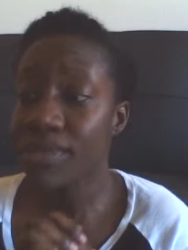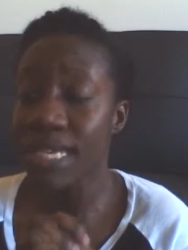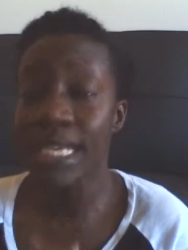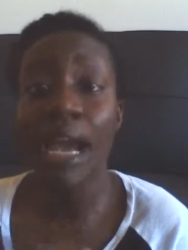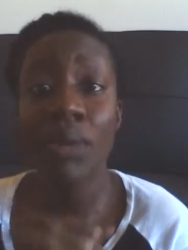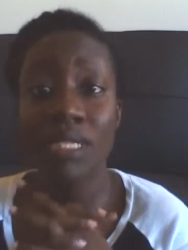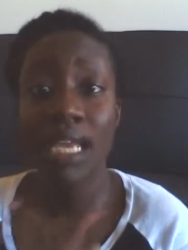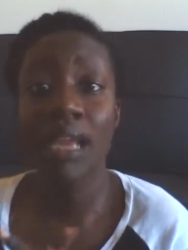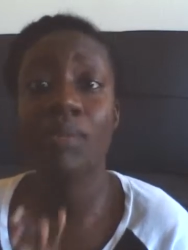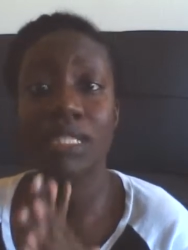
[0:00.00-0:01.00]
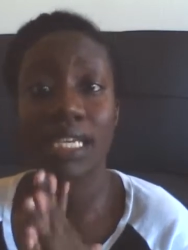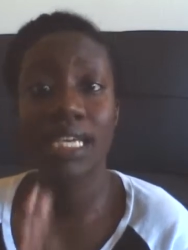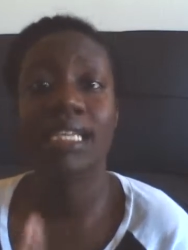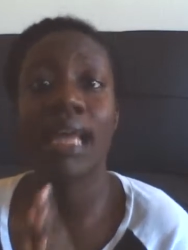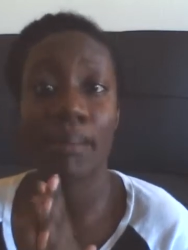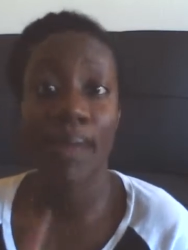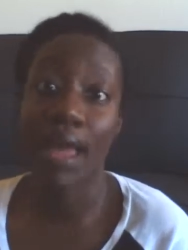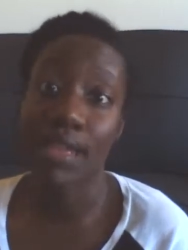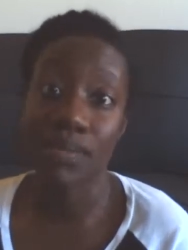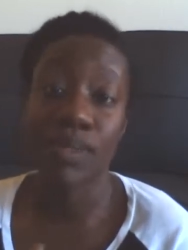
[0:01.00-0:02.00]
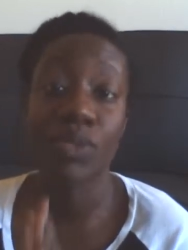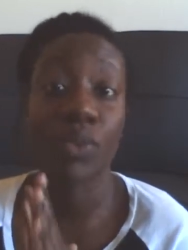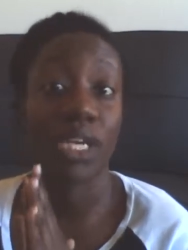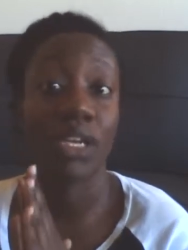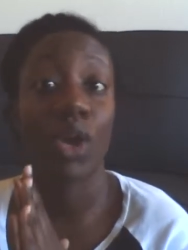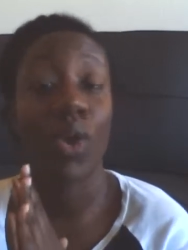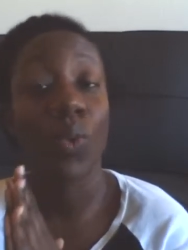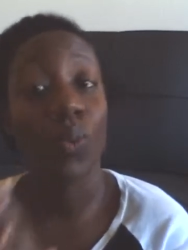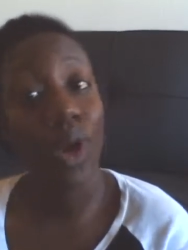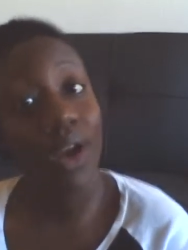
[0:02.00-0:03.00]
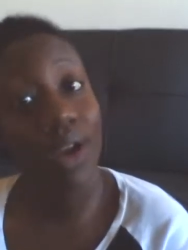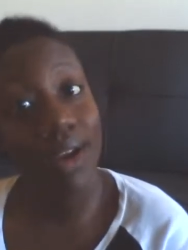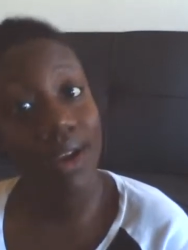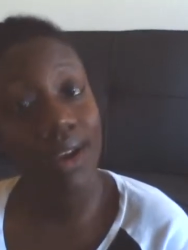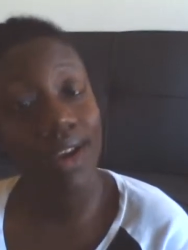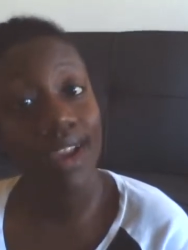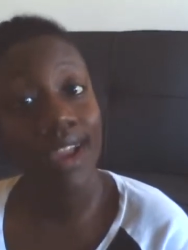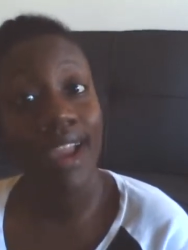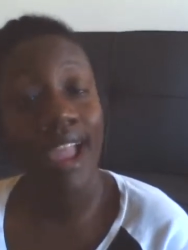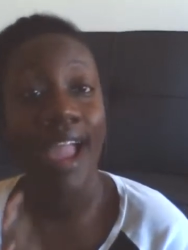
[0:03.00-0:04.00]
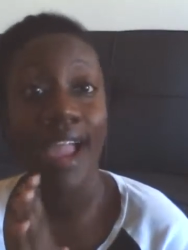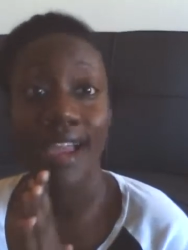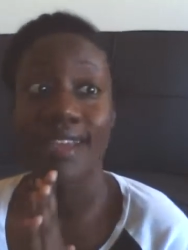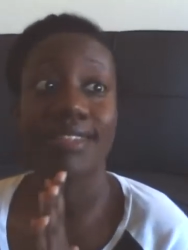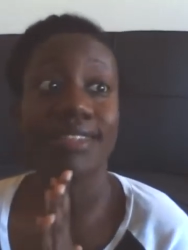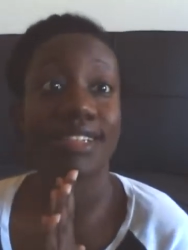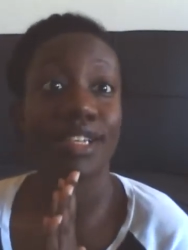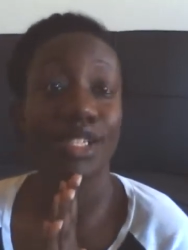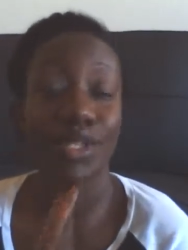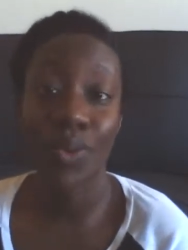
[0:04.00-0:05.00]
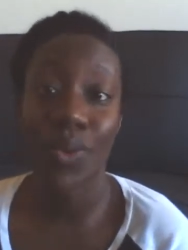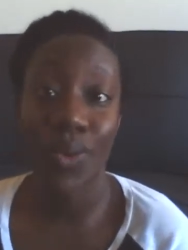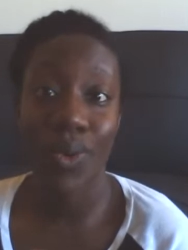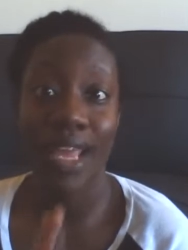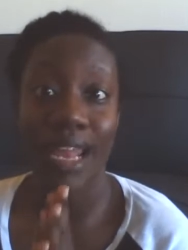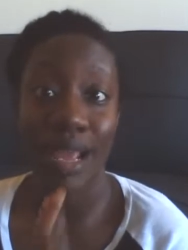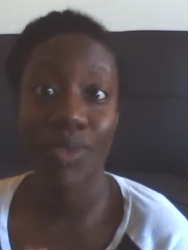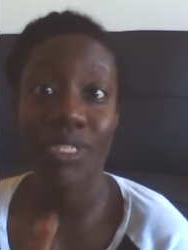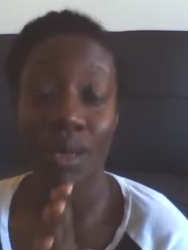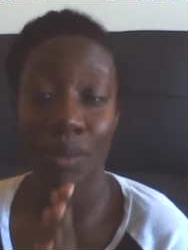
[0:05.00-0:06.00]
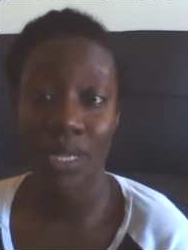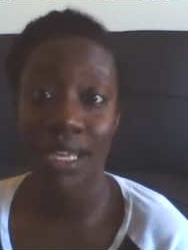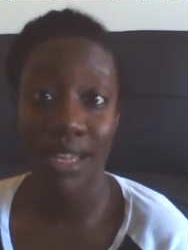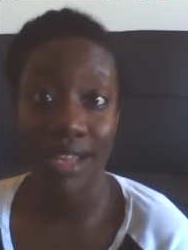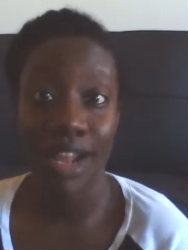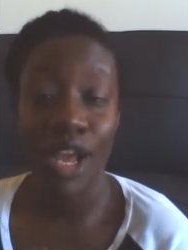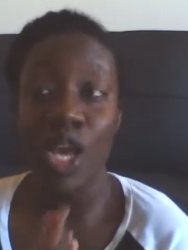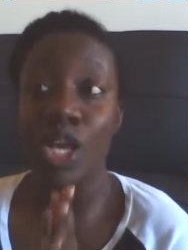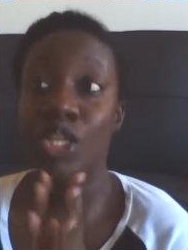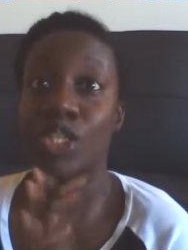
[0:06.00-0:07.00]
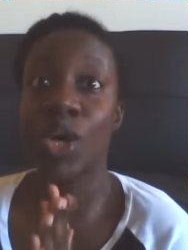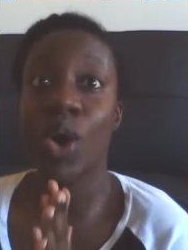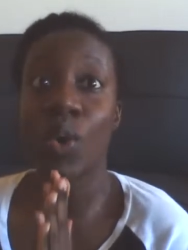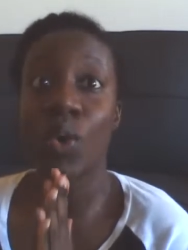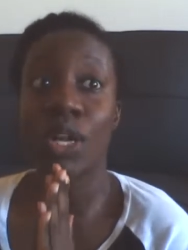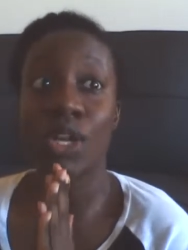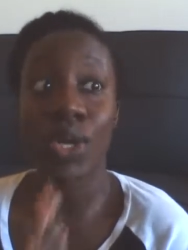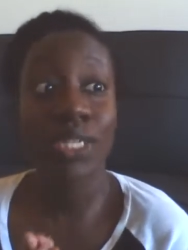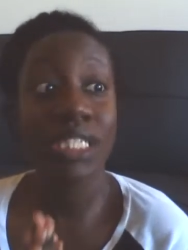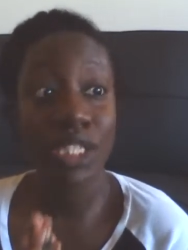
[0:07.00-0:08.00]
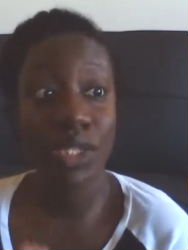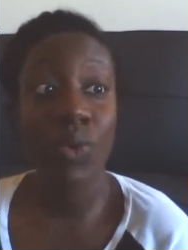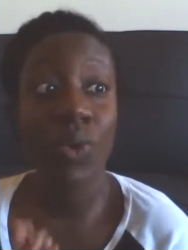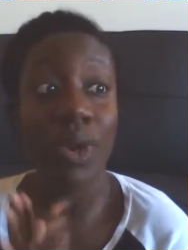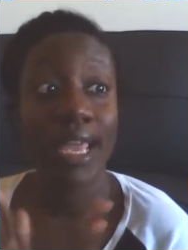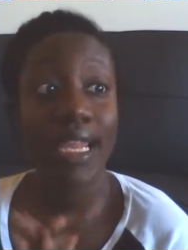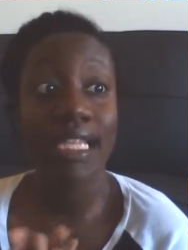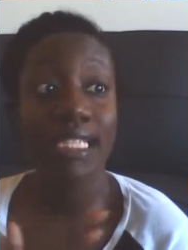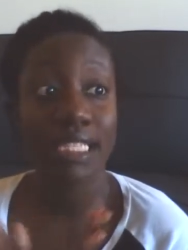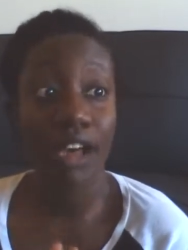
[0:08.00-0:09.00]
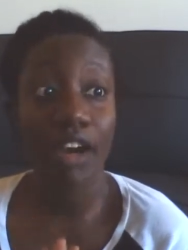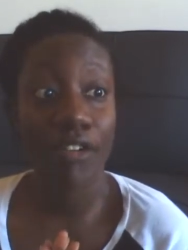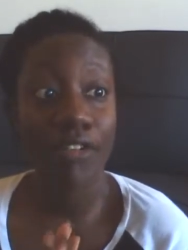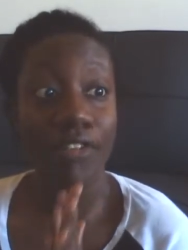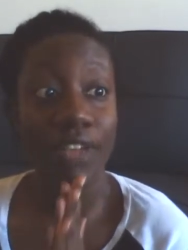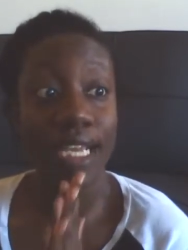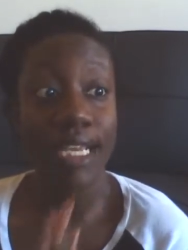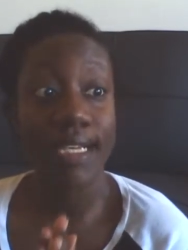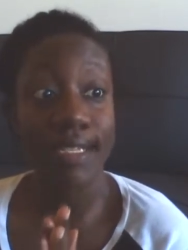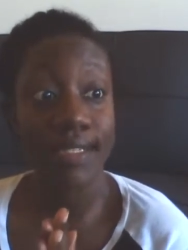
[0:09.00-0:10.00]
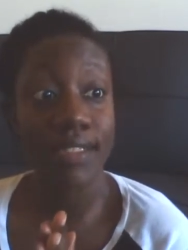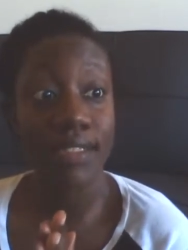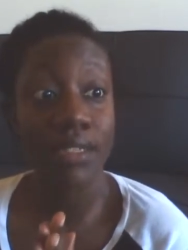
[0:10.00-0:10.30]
and I was able to get that balance between work and school and able to complete it. So nursing school in itself is